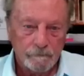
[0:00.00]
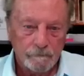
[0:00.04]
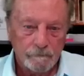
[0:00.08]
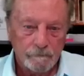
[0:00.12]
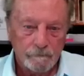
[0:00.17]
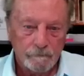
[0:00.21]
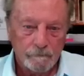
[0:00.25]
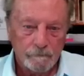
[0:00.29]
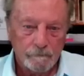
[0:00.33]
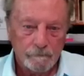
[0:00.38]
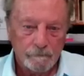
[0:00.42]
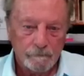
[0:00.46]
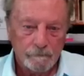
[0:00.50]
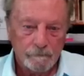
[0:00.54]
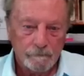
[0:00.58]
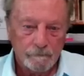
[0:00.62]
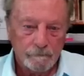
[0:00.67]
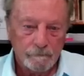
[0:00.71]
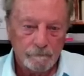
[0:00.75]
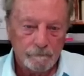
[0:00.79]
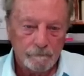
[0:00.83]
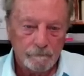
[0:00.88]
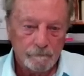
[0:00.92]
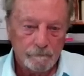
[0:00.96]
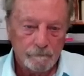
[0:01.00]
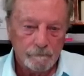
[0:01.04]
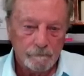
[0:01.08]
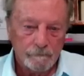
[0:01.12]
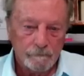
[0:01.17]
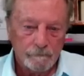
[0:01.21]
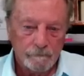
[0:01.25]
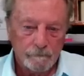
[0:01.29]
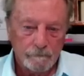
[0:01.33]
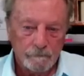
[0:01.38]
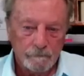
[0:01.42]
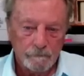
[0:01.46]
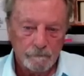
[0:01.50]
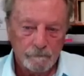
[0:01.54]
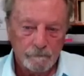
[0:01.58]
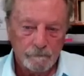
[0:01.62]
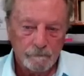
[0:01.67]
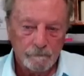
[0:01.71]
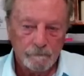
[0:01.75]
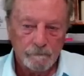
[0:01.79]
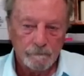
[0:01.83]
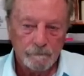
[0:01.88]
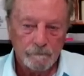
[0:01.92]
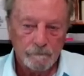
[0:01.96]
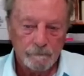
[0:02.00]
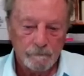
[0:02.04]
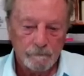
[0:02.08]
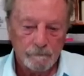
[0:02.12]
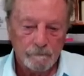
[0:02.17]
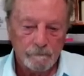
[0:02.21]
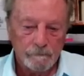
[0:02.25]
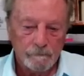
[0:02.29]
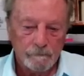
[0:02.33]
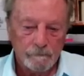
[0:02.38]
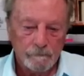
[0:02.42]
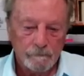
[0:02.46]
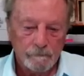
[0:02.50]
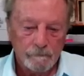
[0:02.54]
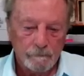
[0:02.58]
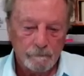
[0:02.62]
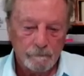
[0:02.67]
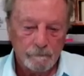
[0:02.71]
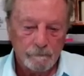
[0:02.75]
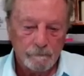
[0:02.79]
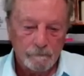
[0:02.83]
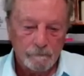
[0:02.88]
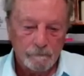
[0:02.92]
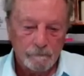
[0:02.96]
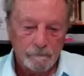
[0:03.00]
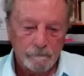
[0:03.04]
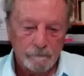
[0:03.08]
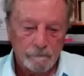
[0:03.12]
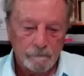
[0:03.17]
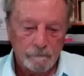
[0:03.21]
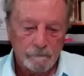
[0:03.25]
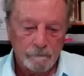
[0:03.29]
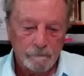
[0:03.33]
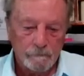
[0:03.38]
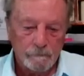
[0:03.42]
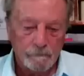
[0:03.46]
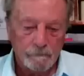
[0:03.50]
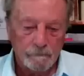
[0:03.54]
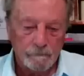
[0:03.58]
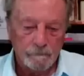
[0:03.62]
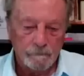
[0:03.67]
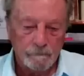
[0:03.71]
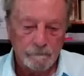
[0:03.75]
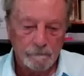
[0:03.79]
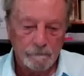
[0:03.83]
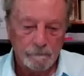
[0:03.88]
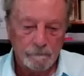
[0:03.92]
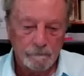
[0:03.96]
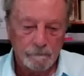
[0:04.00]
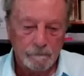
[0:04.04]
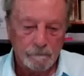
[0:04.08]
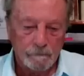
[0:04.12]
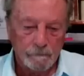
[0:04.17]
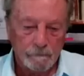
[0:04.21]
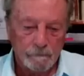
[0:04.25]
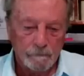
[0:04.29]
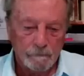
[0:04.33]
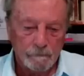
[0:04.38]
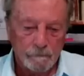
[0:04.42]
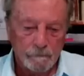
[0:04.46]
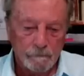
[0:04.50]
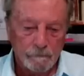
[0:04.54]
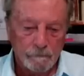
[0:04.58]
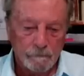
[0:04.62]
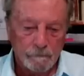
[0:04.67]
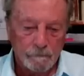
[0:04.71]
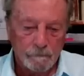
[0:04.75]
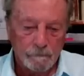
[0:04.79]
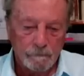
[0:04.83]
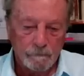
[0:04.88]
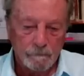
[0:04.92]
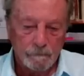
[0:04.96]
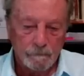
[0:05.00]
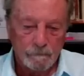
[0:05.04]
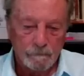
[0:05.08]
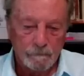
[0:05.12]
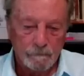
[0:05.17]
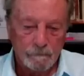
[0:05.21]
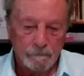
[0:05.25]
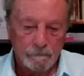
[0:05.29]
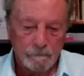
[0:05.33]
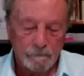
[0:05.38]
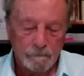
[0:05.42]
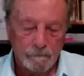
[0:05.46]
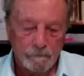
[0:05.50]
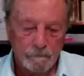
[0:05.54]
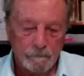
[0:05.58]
(silent)